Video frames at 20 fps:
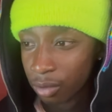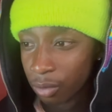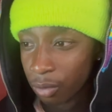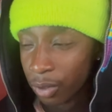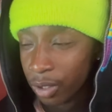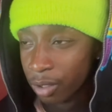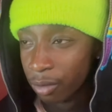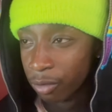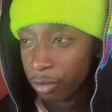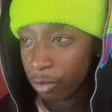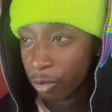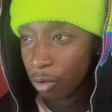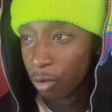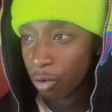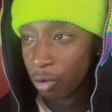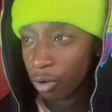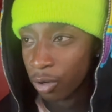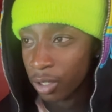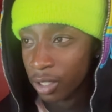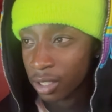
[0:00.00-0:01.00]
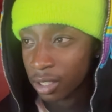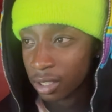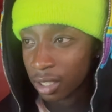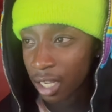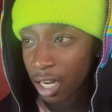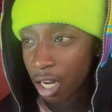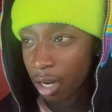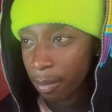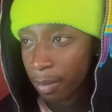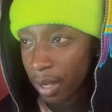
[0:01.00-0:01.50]
with the fours.
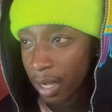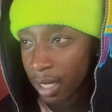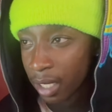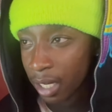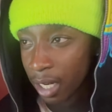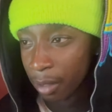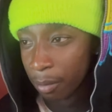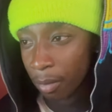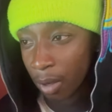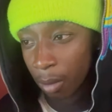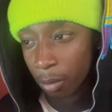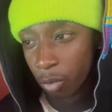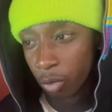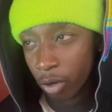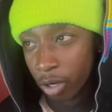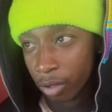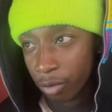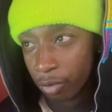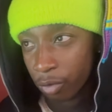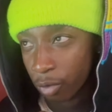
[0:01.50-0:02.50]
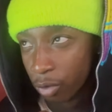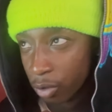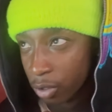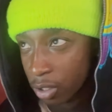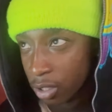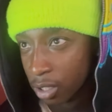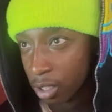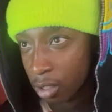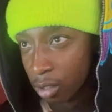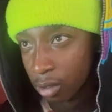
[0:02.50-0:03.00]
Everybody named mama with them
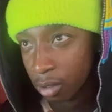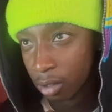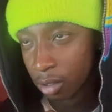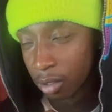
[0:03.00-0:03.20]
fours though.